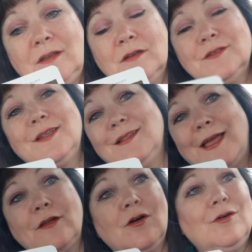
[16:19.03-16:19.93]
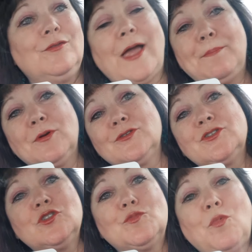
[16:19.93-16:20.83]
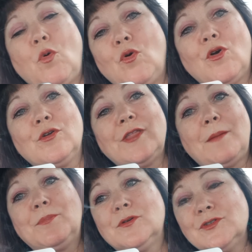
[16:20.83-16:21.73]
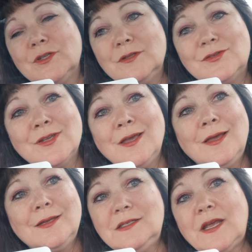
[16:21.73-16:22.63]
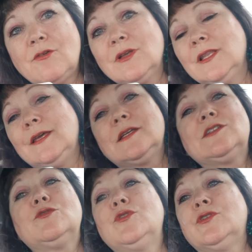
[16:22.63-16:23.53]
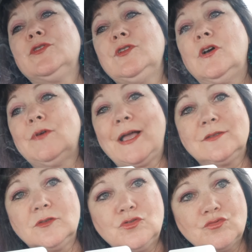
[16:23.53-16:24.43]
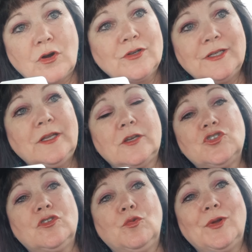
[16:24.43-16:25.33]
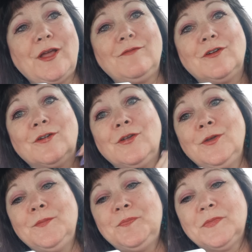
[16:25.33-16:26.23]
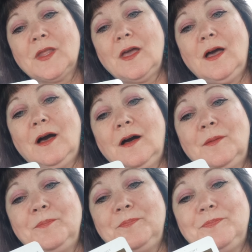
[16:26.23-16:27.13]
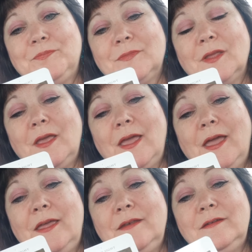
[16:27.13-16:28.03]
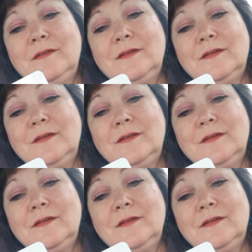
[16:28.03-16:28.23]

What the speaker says: because they're like, oh, that person's poor, or that person's derelict, or, you know, has a drug addiction or whatever. And